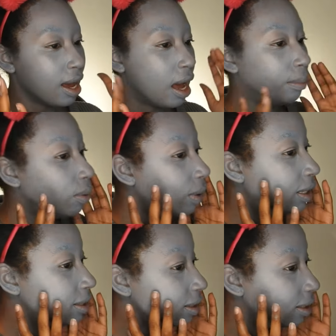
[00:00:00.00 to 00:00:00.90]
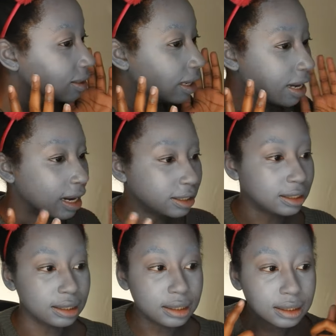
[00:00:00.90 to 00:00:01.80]
I'm gonna wait till this, like,
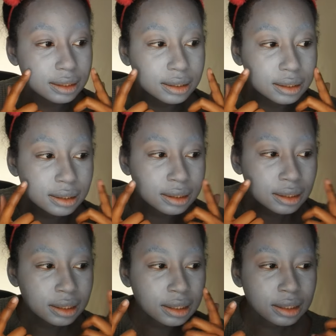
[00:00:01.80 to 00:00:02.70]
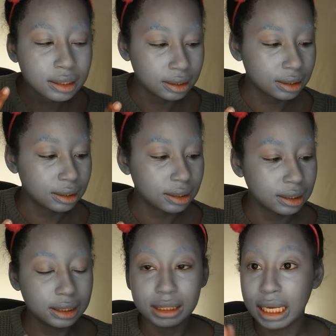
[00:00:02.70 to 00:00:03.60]
actually
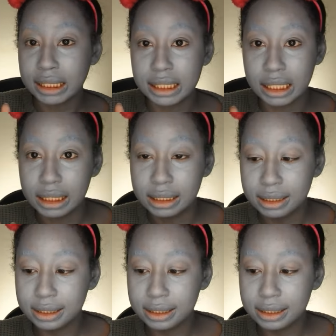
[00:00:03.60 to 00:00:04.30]
sets in.